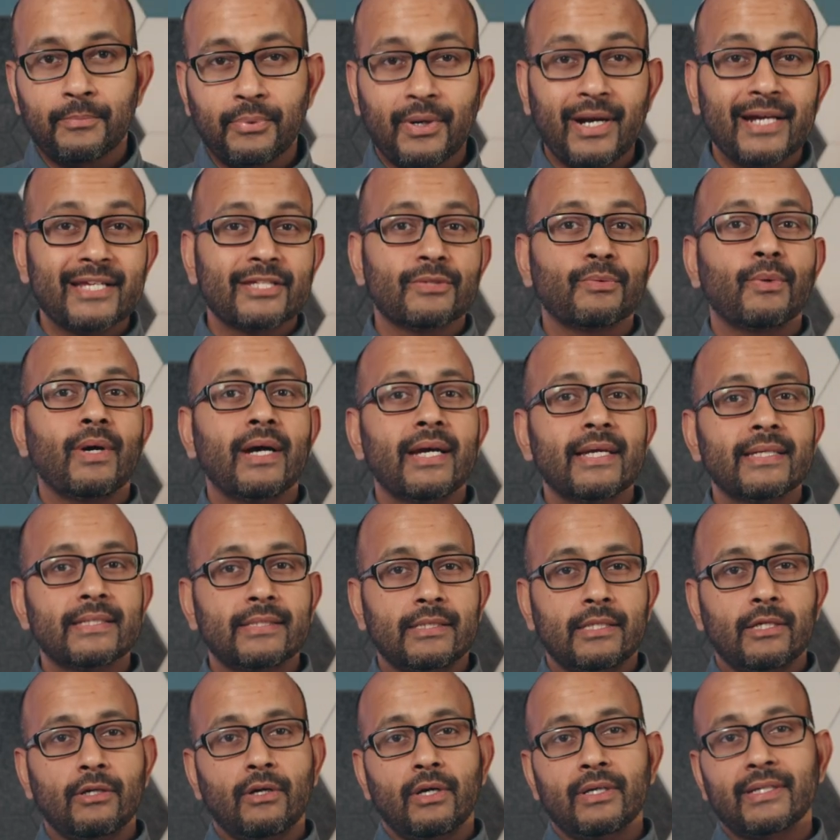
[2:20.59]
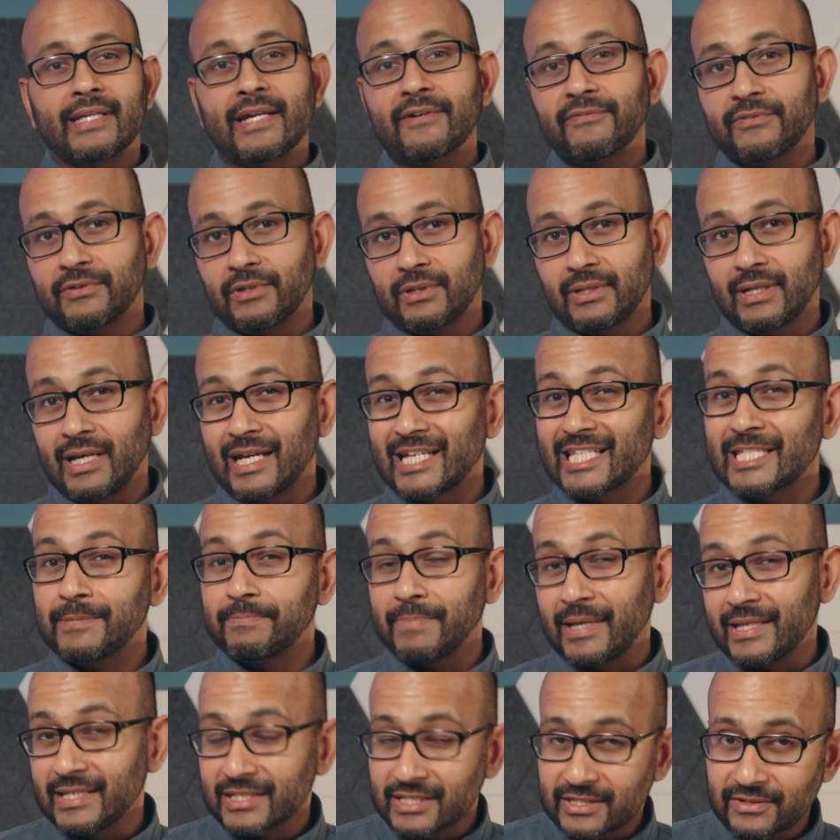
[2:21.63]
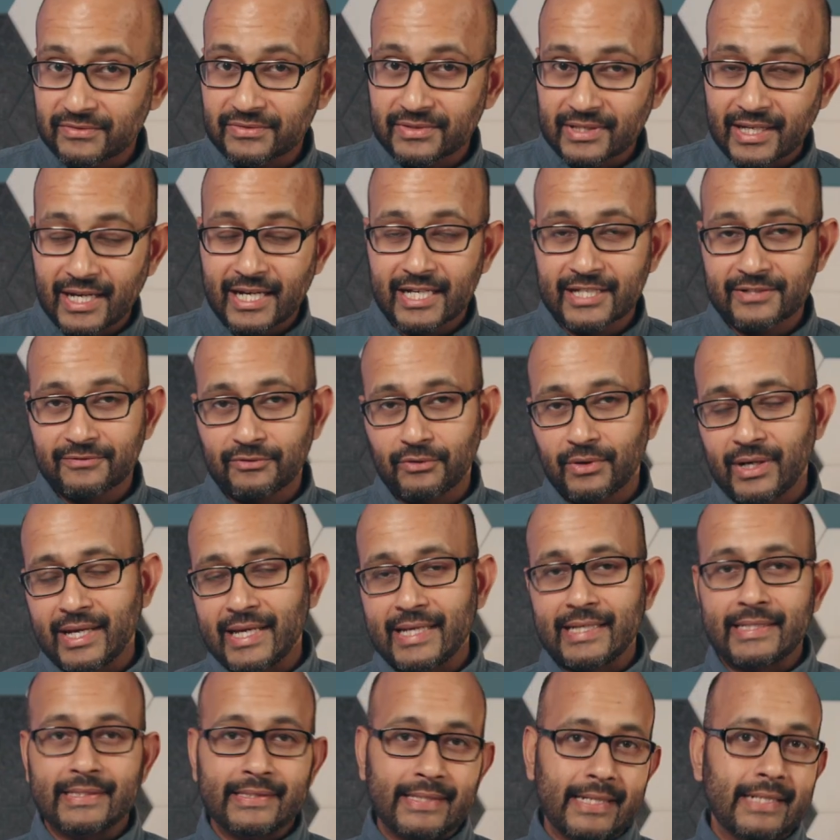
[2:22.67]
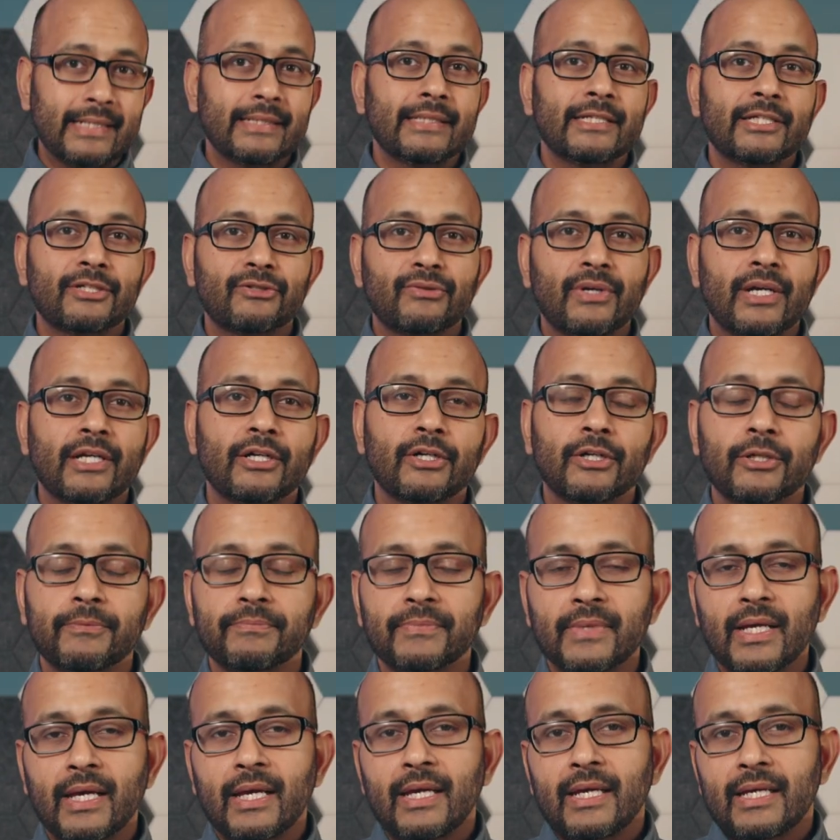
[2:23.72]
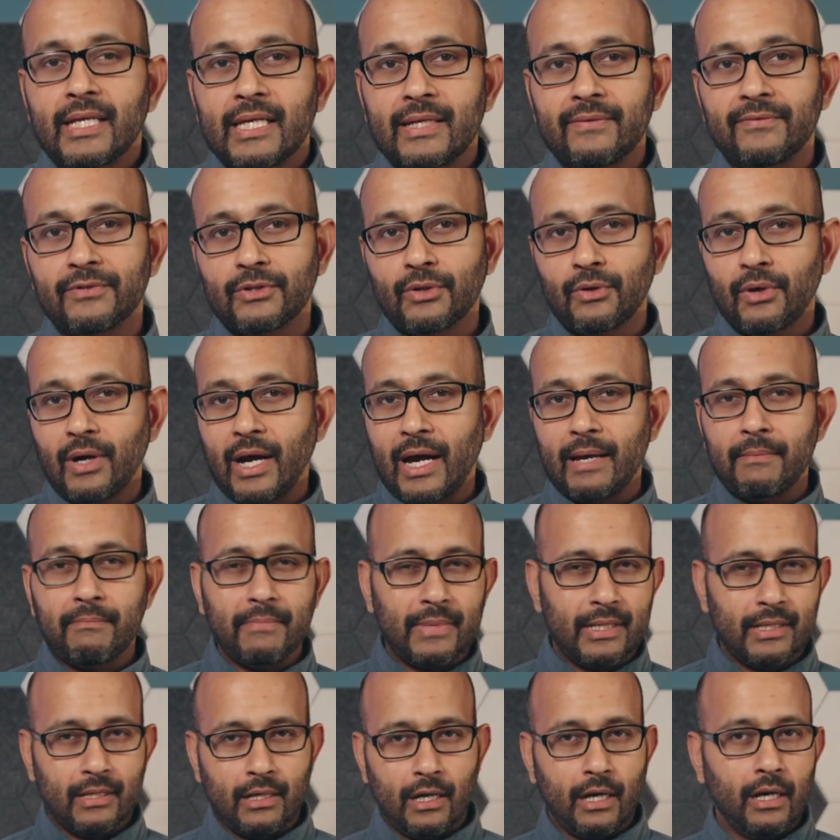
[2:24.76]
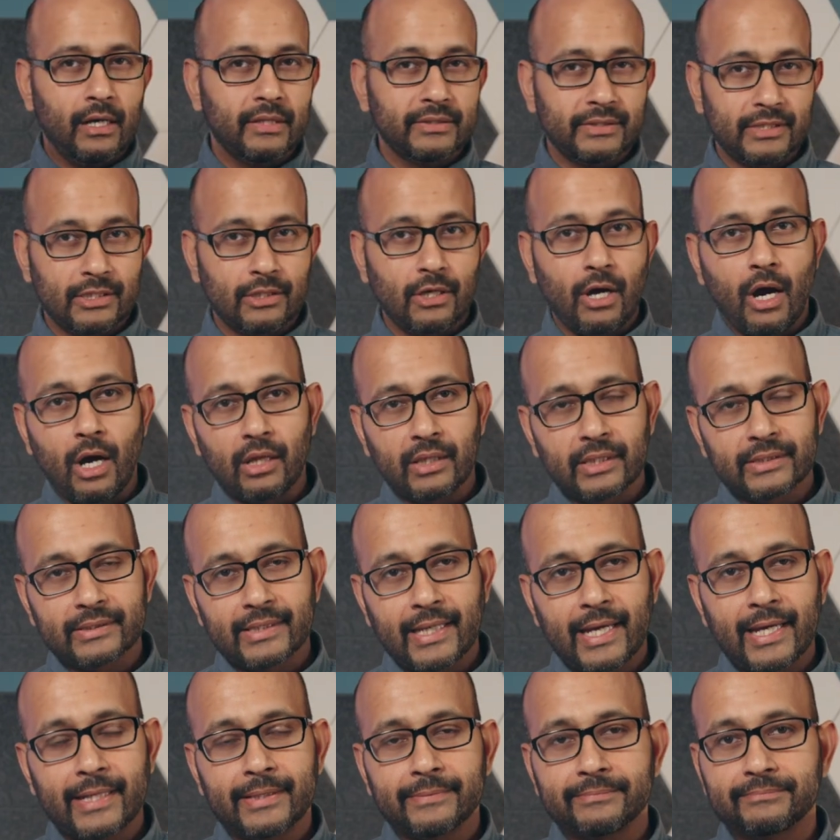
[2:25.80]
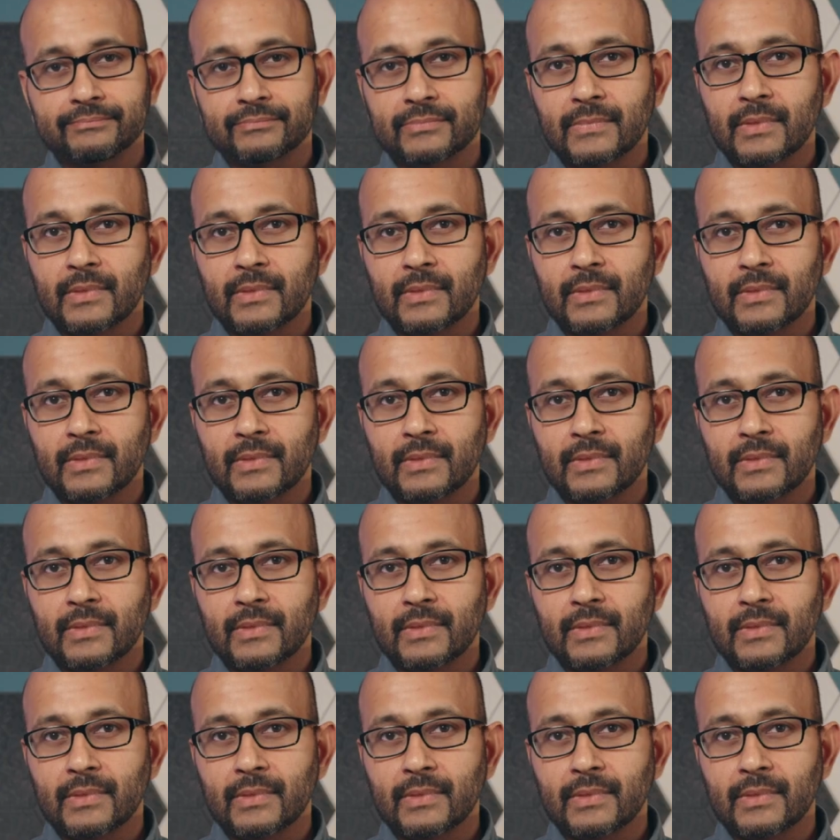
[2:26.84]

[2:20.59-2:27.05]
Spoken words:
Price-wise, they are definitely on the expensive side for a daily trainer, even though I may not honestly call it that.